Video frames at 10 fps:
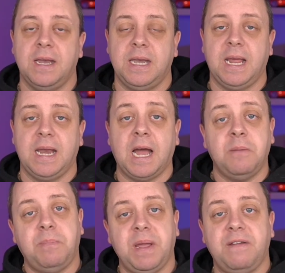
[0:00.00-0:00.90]
then I
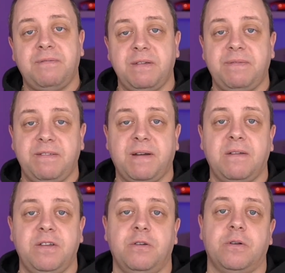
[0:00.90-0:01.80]
pay
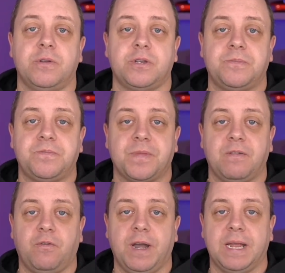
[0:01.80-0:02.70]
55 euros
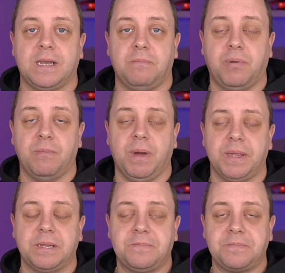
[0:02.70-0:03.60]
for that per month.